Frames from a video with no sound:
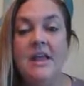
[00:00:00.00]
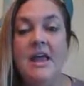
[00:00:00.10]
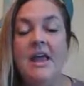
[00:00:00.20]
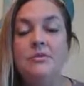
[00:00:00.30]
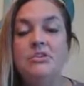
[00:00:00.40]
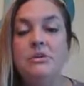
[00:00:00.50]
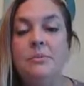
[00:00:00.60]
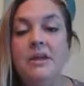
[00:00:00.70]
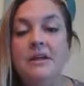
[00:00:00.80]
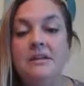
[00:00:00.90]
and I want you to
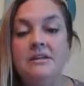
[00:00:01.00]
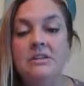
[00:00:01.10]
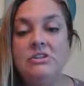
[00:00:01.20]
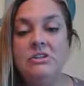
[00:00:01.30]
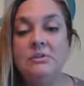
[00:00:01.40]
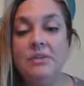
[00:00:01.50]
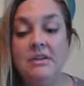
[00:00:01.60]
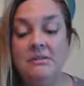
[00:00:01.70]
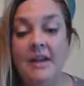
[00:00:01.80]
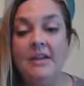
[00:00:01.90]
pay attention to
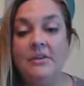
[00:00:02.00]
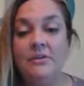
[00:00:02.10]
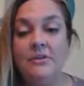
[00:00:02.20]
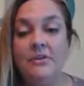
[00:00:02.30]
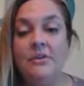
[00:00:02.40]
place value.